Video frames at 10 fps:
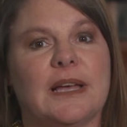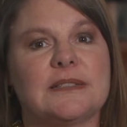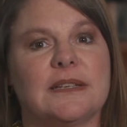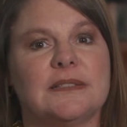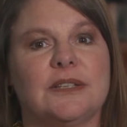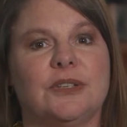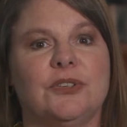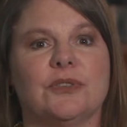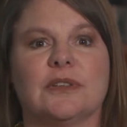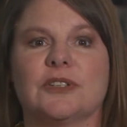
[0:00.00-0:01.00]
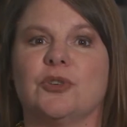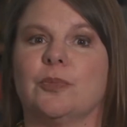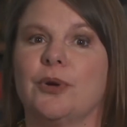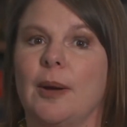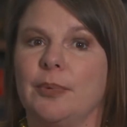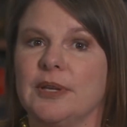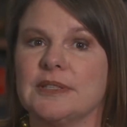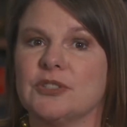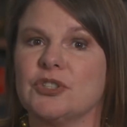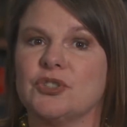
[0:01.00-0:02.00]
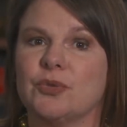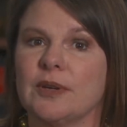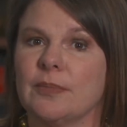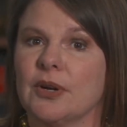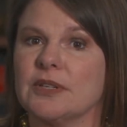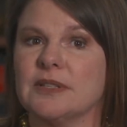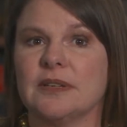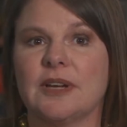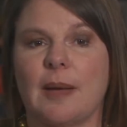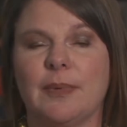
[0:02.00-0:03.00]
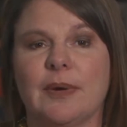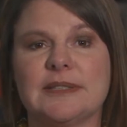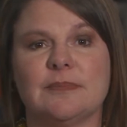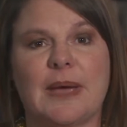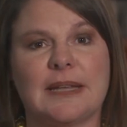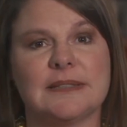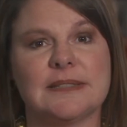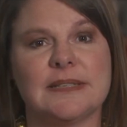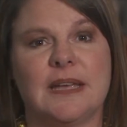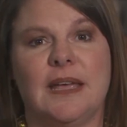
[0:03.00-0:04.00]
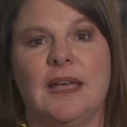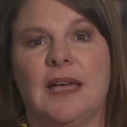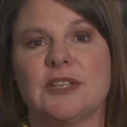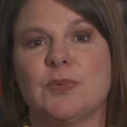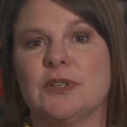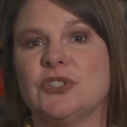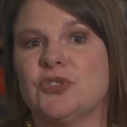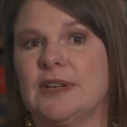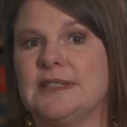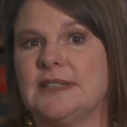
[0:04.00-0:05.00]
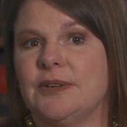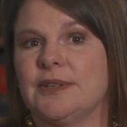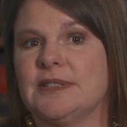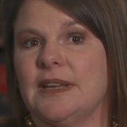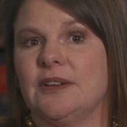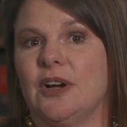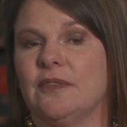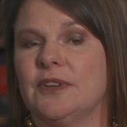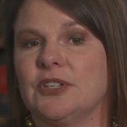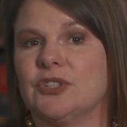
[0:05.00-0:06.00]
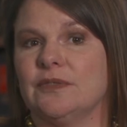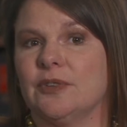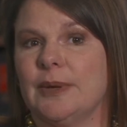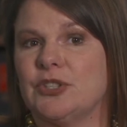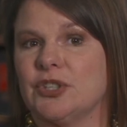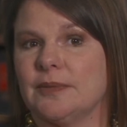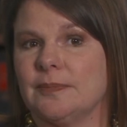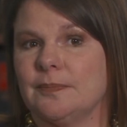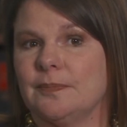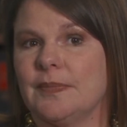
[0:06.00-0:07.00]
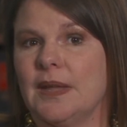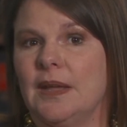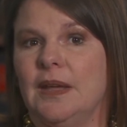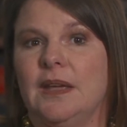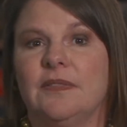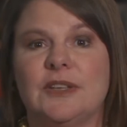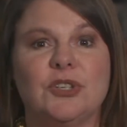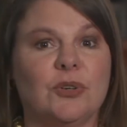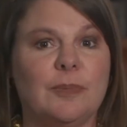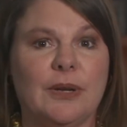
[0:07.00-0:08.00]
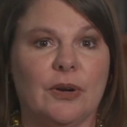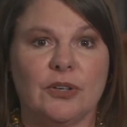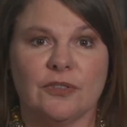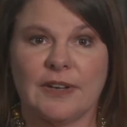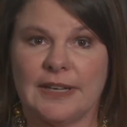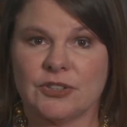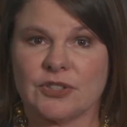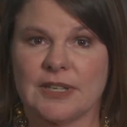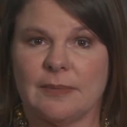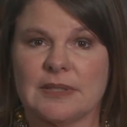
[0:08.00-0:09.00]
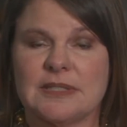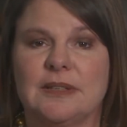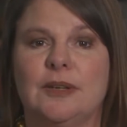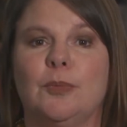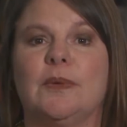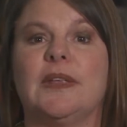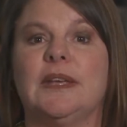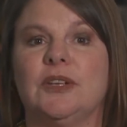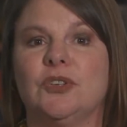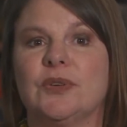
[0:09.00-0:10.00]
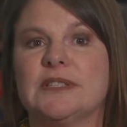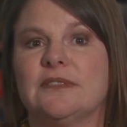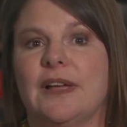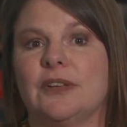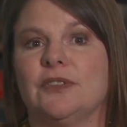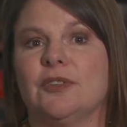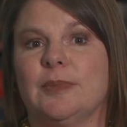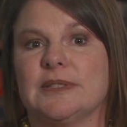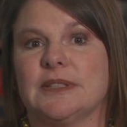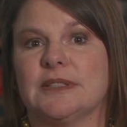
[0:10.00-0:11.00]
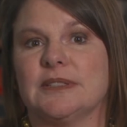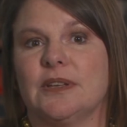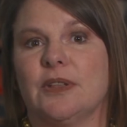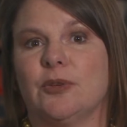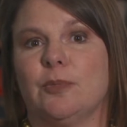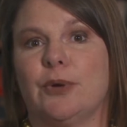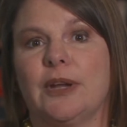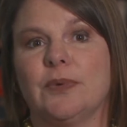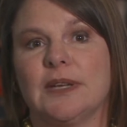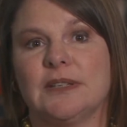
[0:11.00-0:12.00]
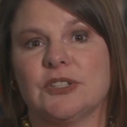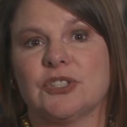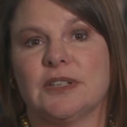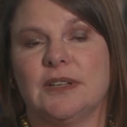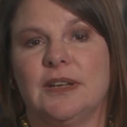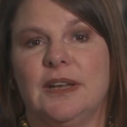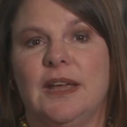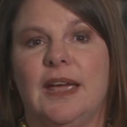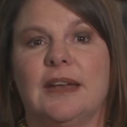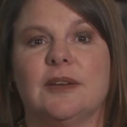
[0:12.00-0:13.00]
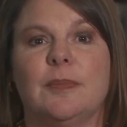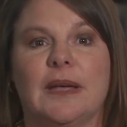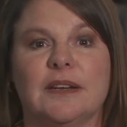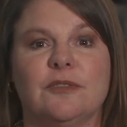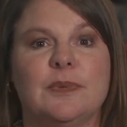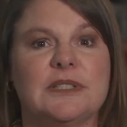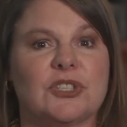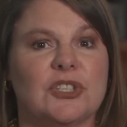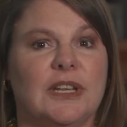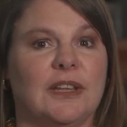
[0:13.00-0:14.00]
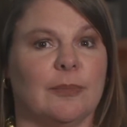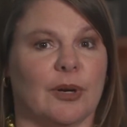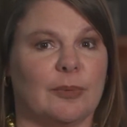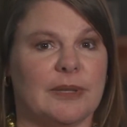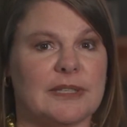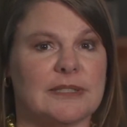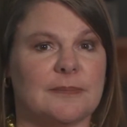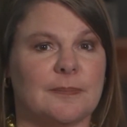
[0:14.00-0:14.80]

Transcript: assets include your intellectual property, such as trademarks, copyrights, and patents, as well as trade secrets and confidential information. They don't appear on your financial statements, but they increase the value of your business through brand recognition and competitive positioning in the marketplace.